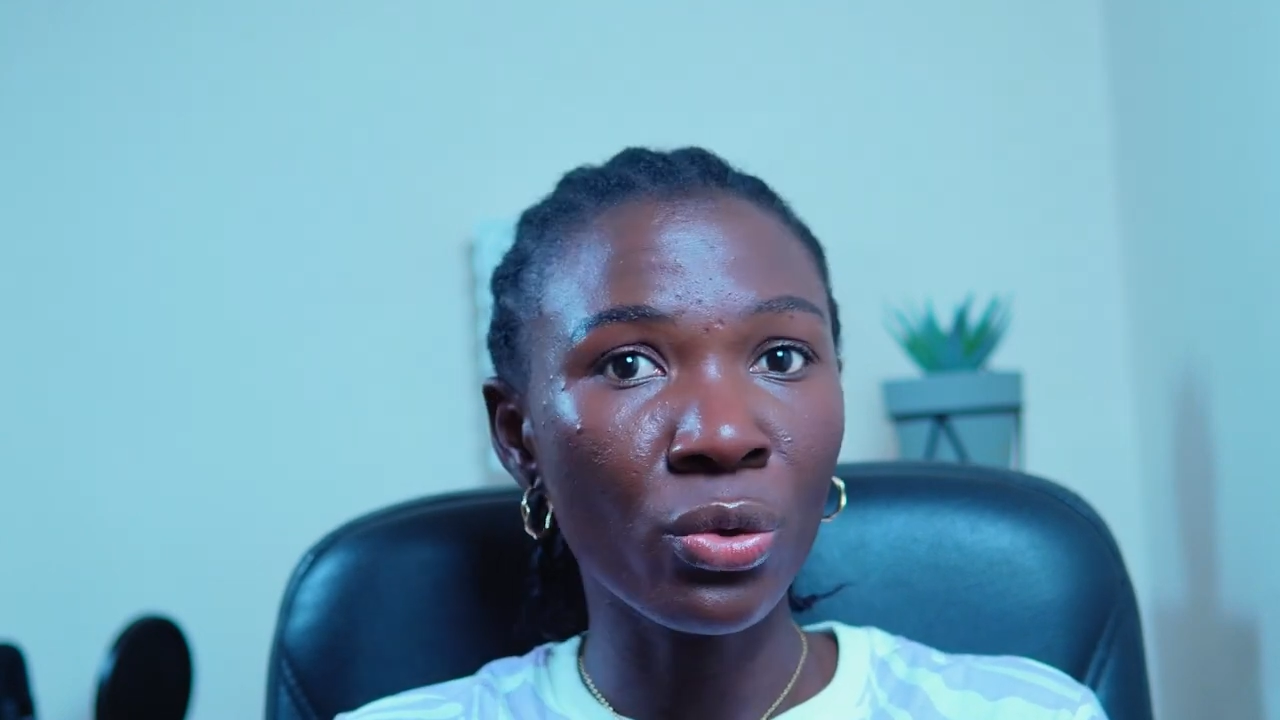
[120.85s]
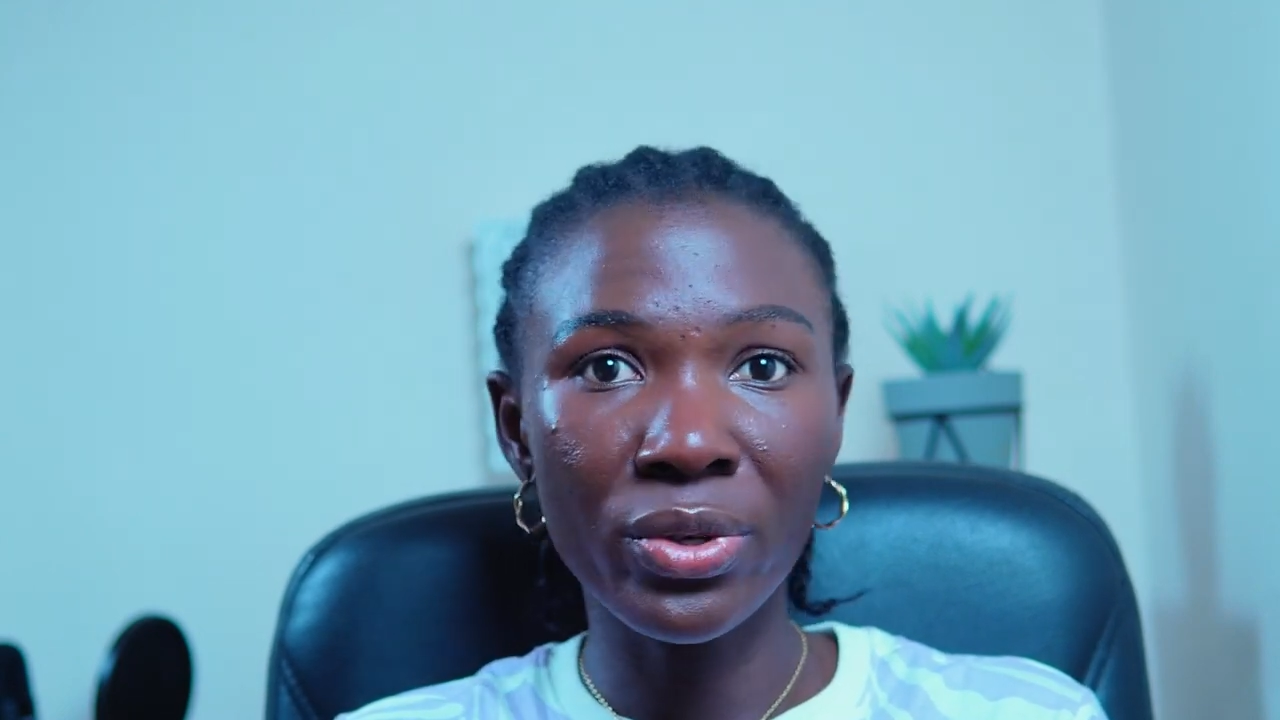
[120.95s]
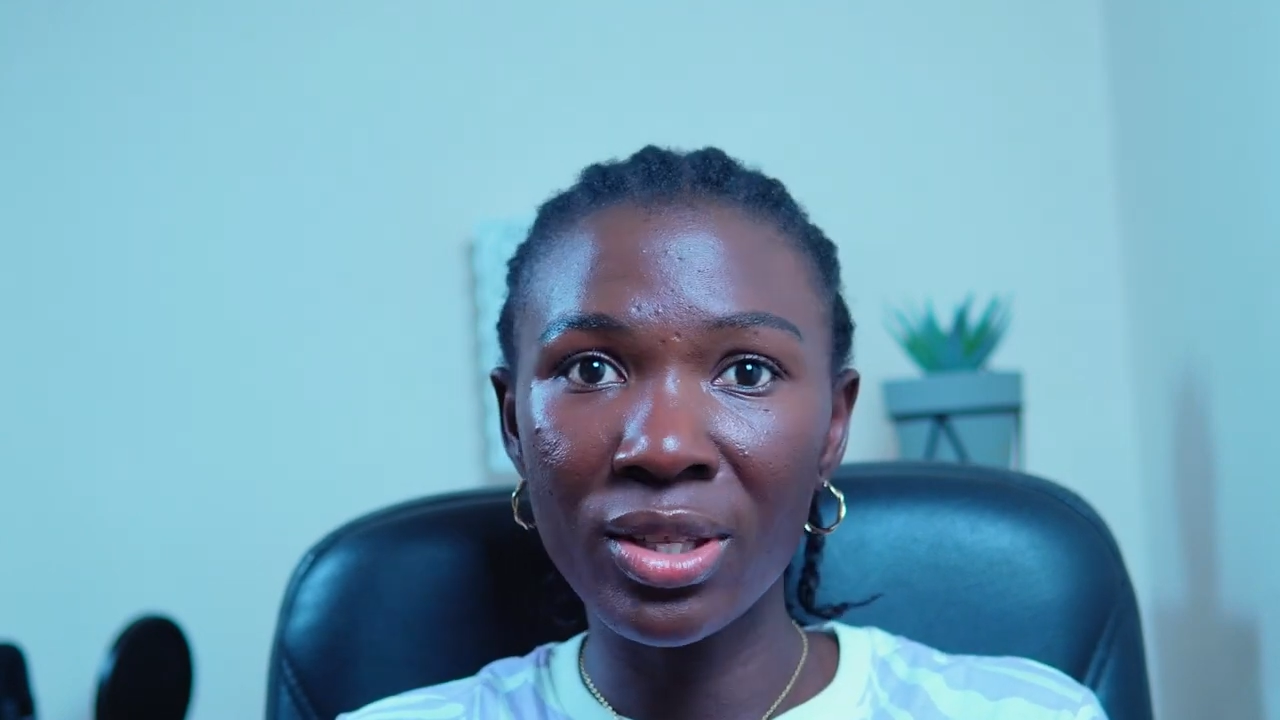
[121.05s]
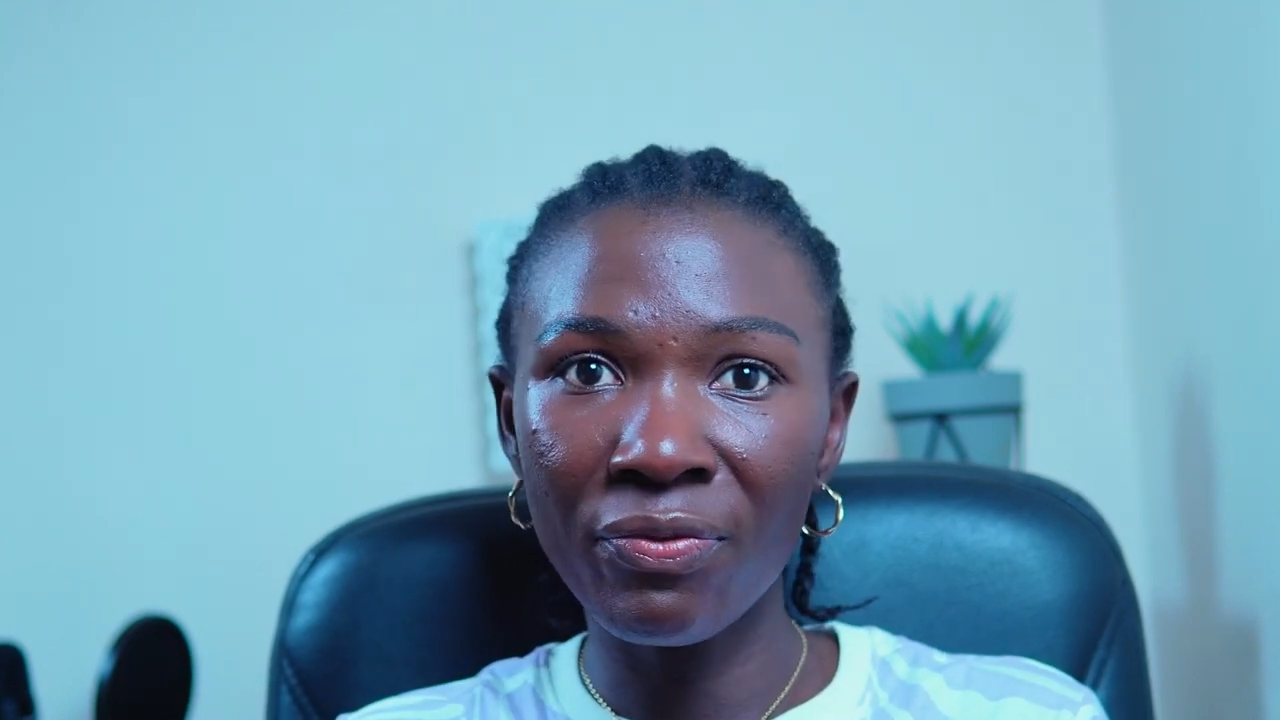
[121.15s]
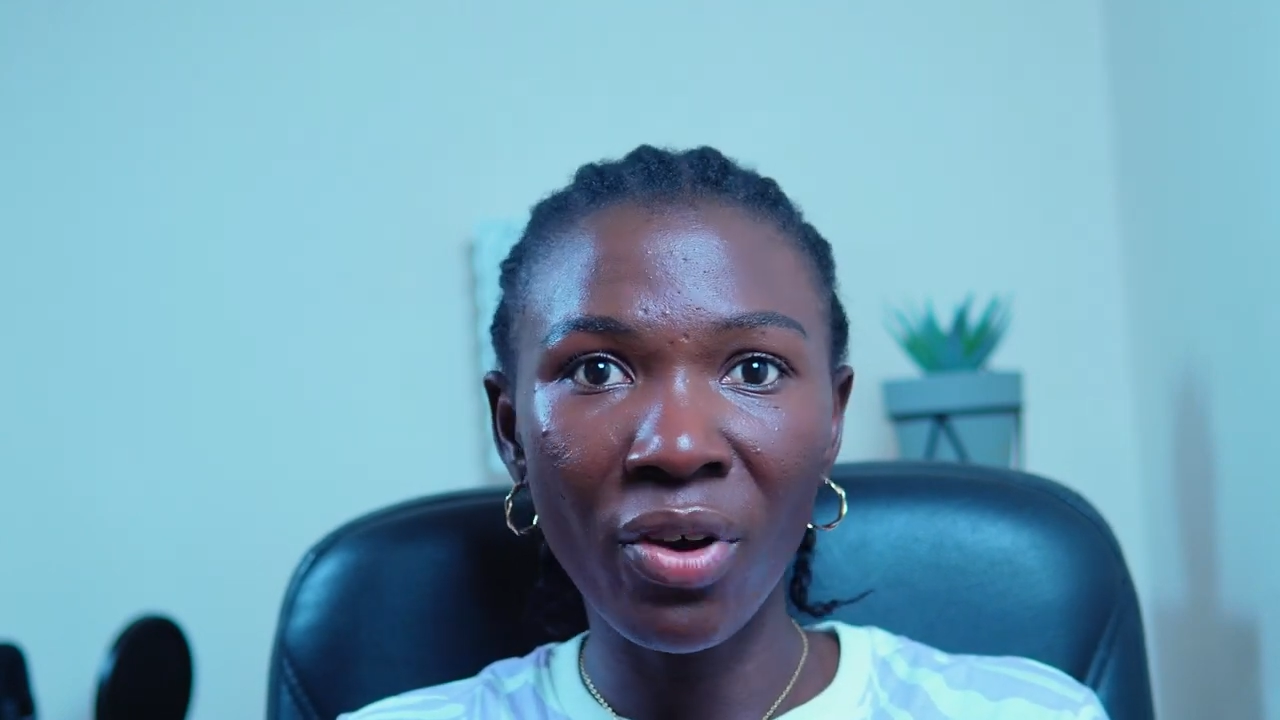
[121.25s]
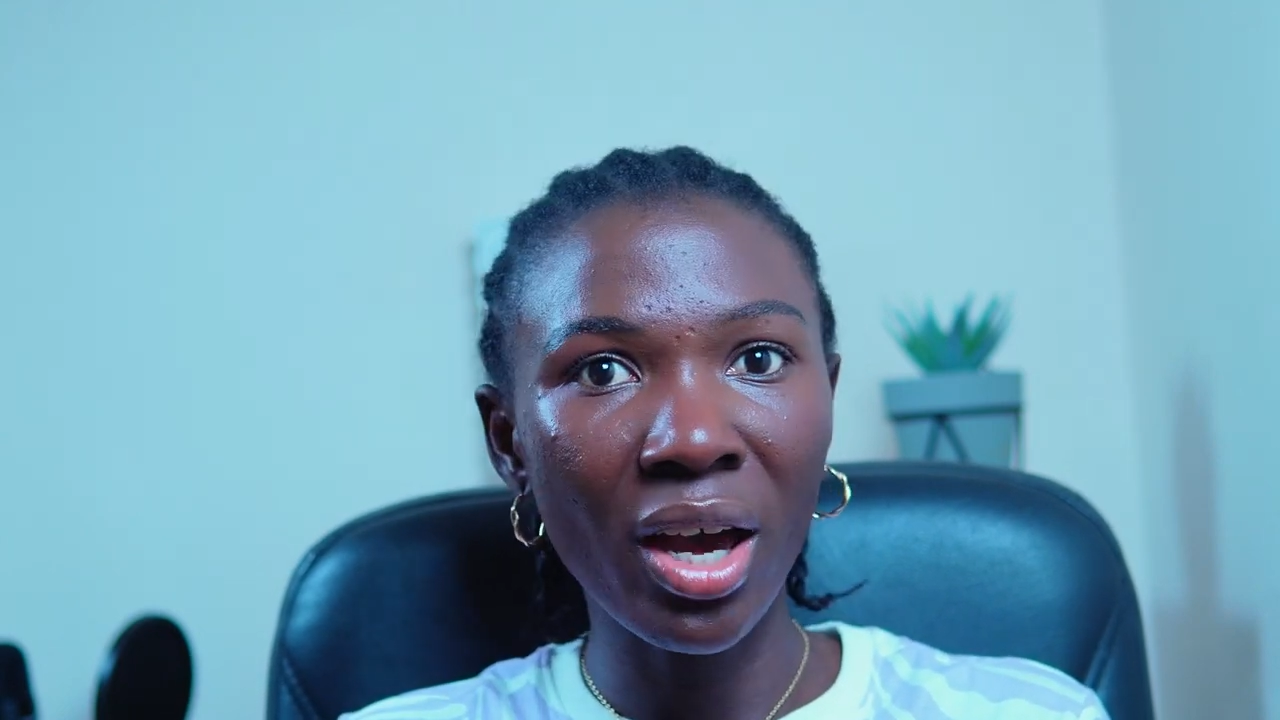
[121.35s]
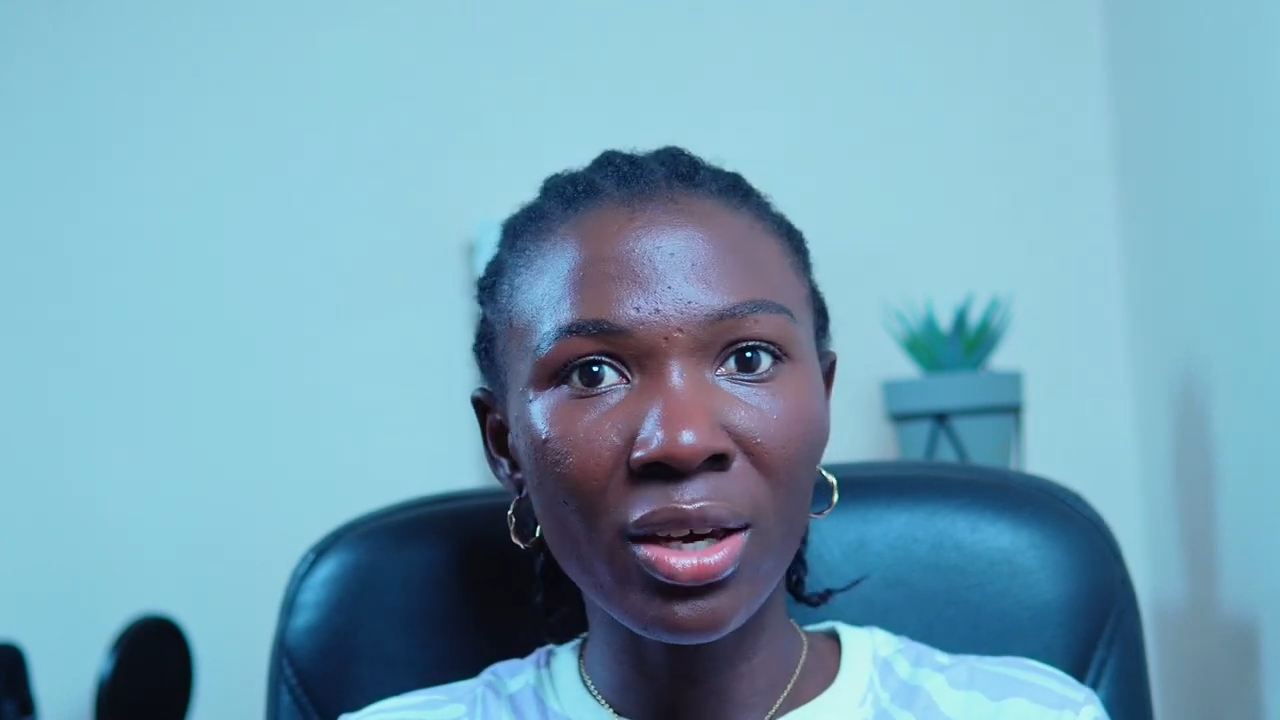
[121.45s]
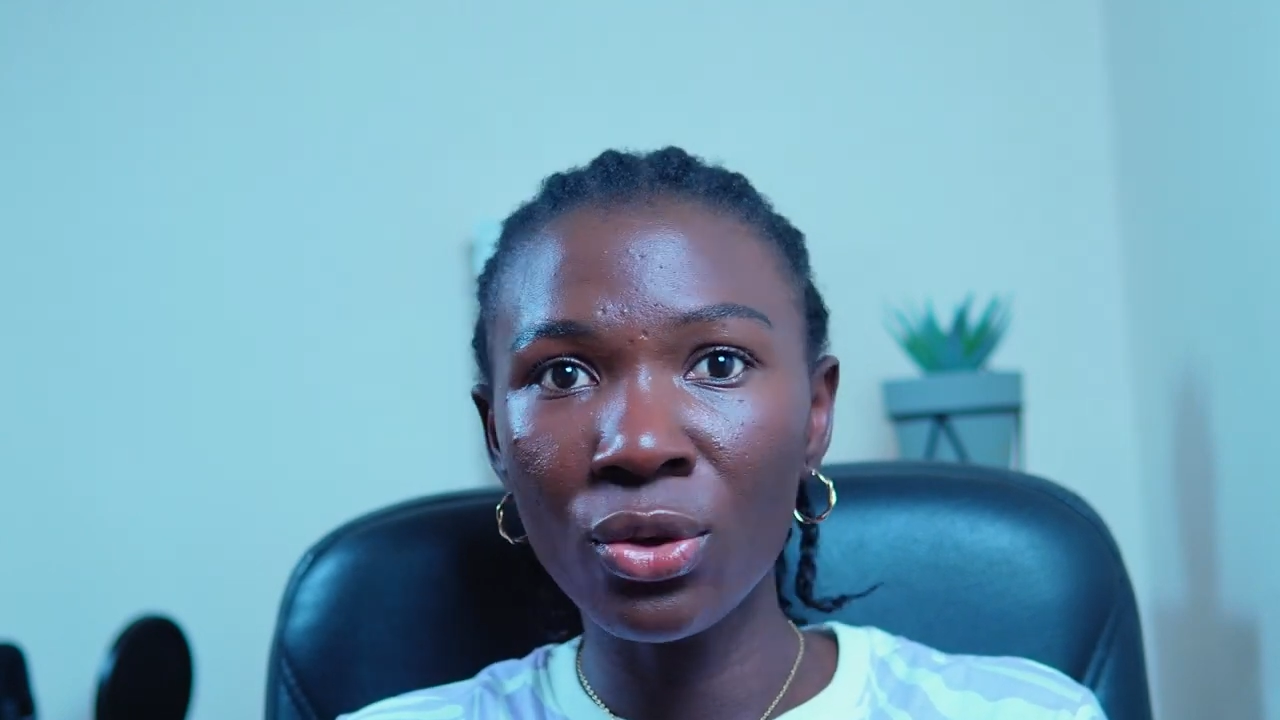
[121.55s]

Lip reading: crucify